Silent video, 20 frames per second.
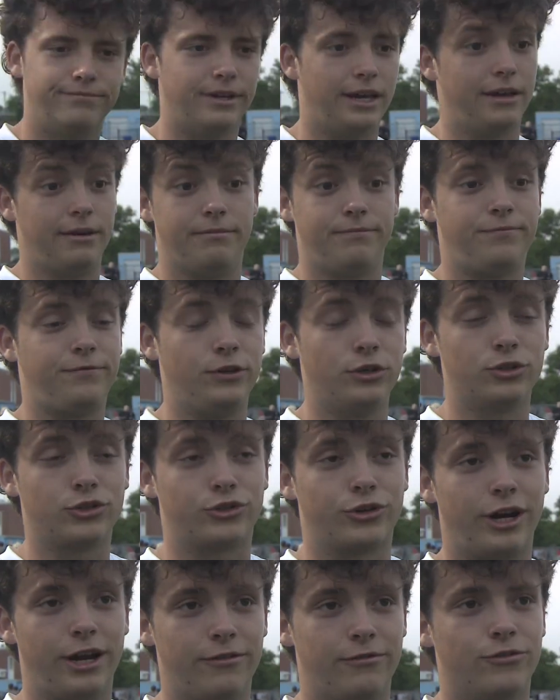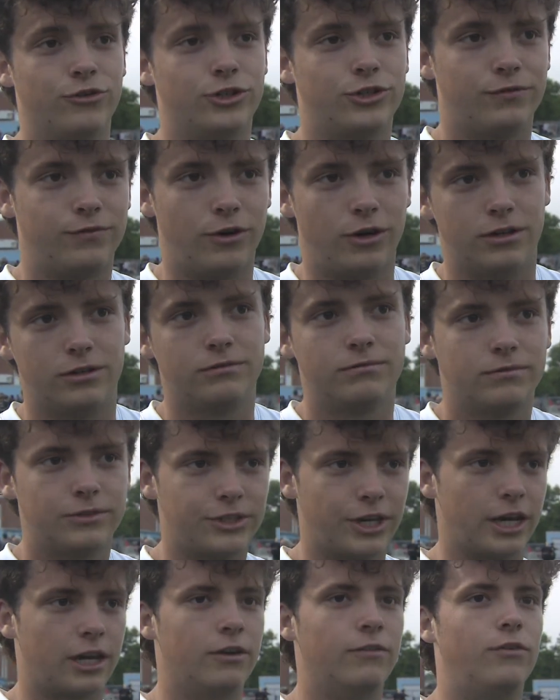It feels great, first of all.
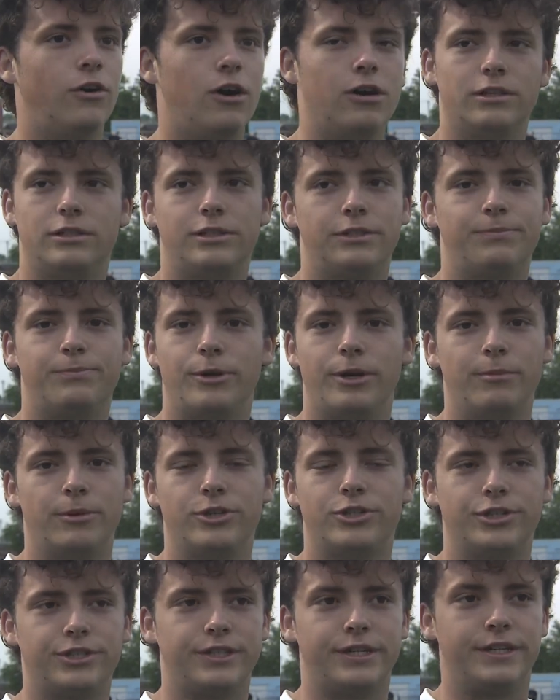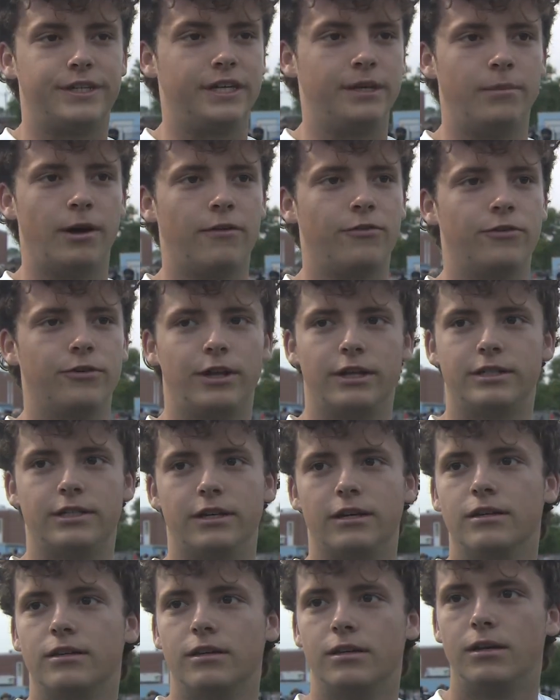Second of all, it's pretty much just a team effort. That's
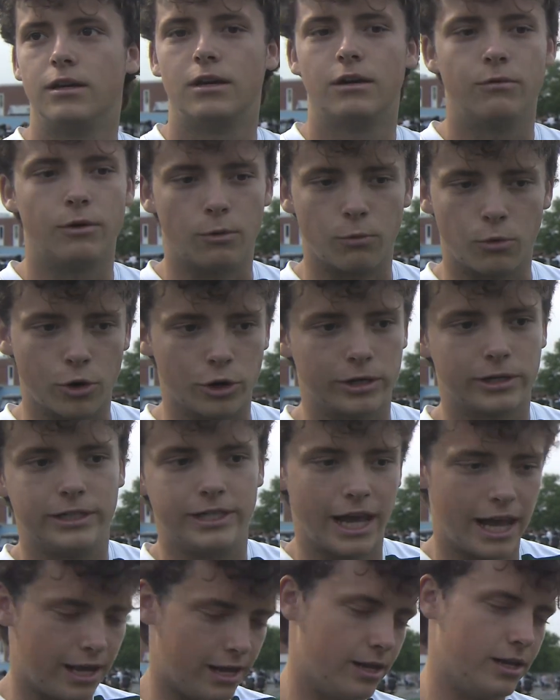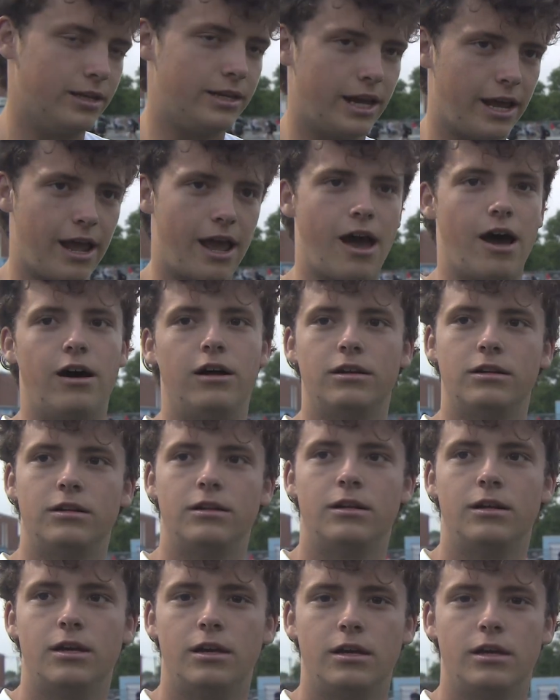it. We work day in, day out,
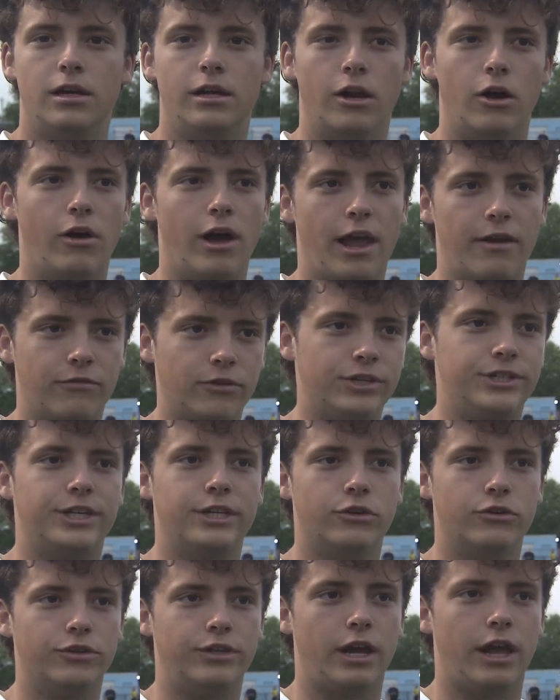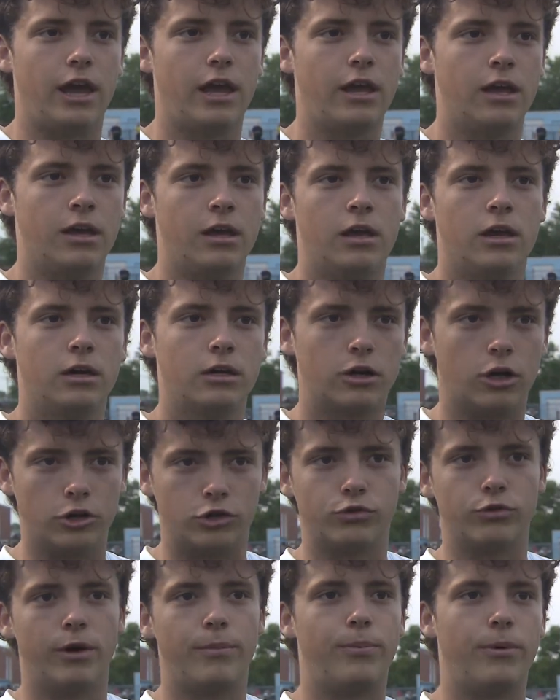you know, every single day.
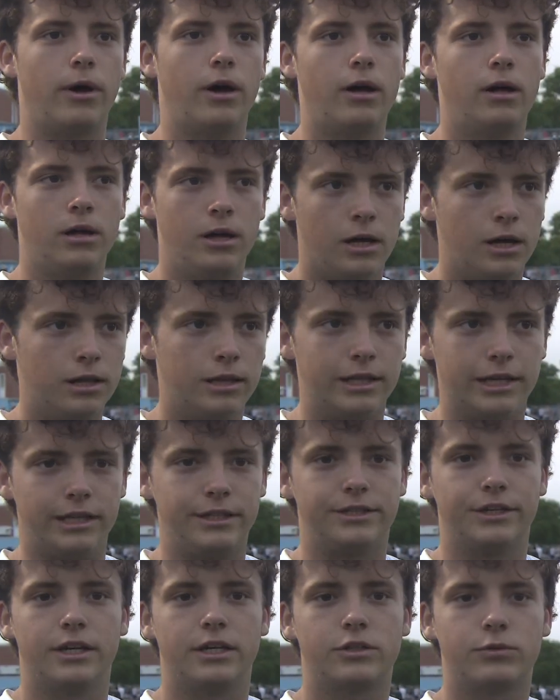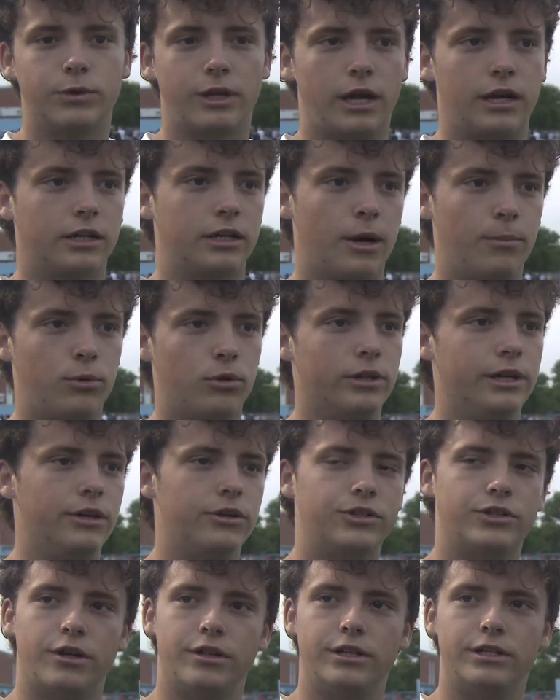Coach Ripa leads us. We got a couple
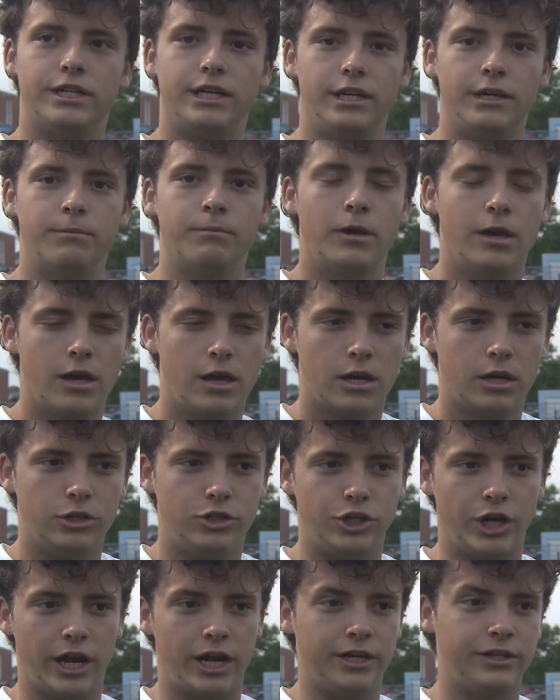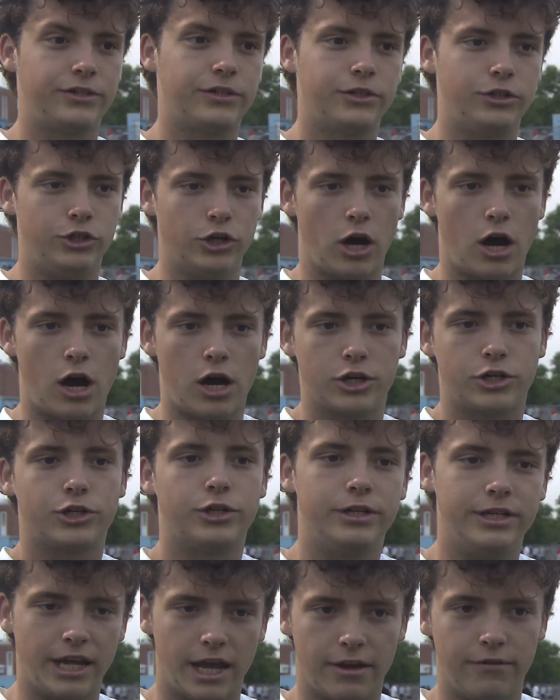leaders on the team, Jace,
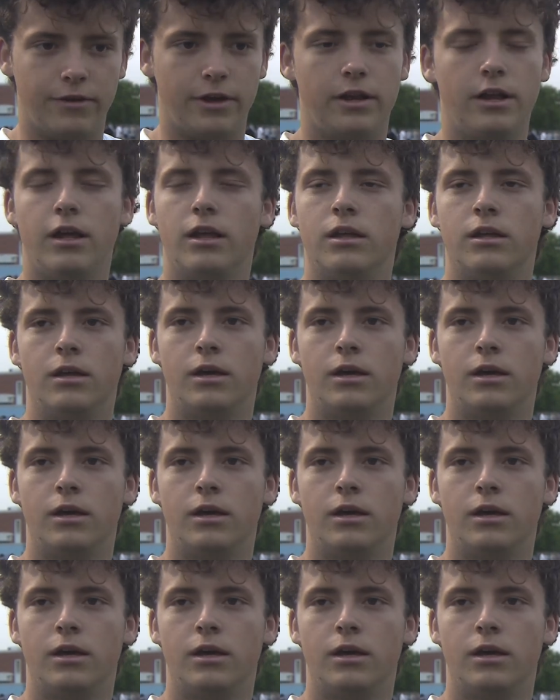Josh, David.